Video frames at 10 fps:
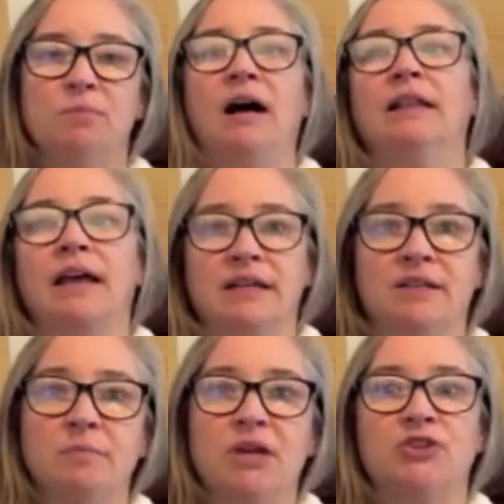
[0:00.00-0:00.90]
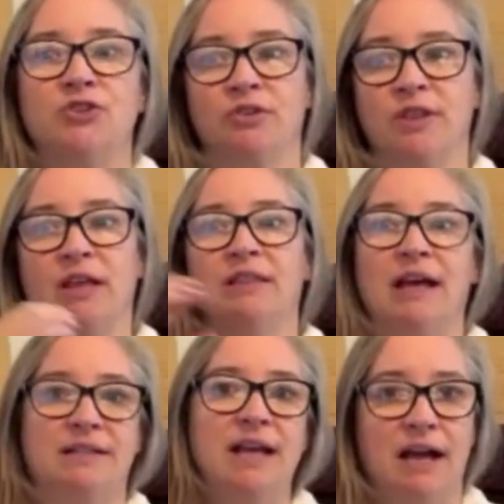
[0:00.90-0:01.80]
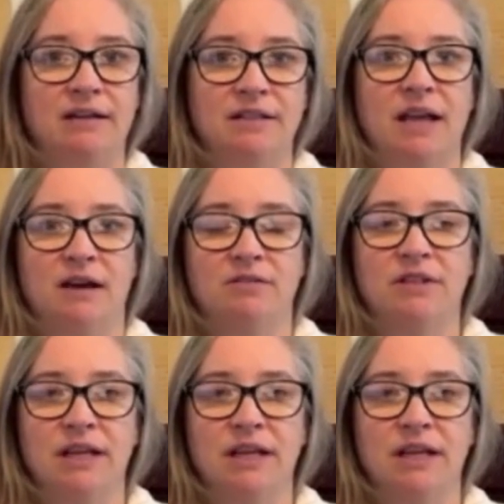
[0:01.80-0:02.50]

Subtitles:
I like to make sure that that tax account